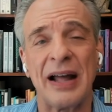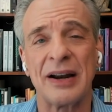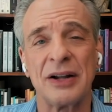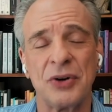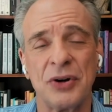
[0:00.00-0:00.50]
and
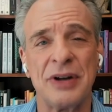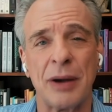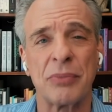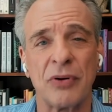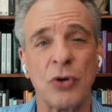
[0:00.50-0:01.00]
a good
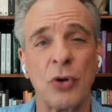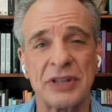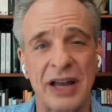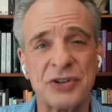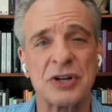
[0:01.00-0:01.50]
number of Old
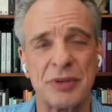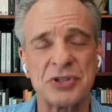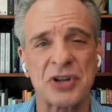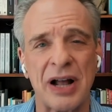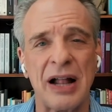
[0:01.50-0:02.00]
Testament
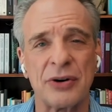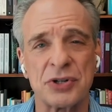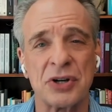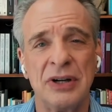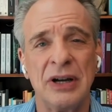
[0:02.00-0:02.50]

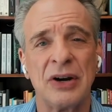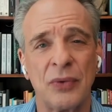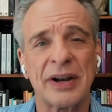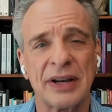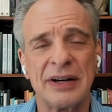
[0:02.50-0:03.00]
scholars
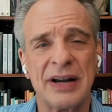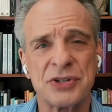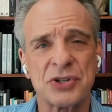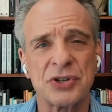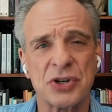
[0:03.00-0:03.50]

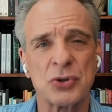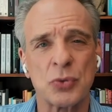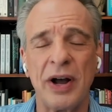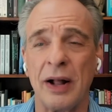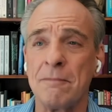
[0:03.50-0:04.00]
recognize this as
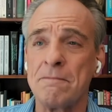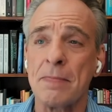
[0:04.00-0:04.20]
well.